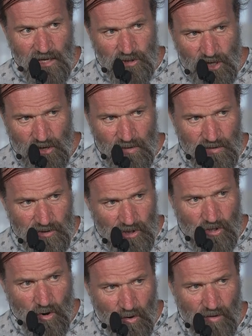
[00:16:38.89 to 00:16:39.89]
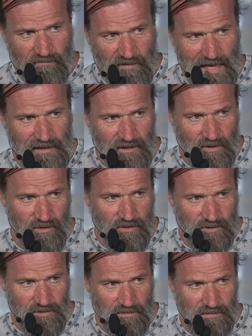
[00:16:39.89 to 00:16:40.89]
No, the core
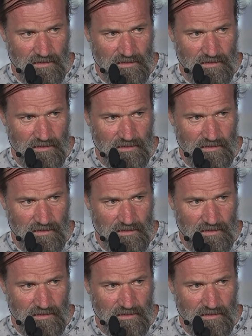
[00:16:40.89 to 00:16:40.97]
values.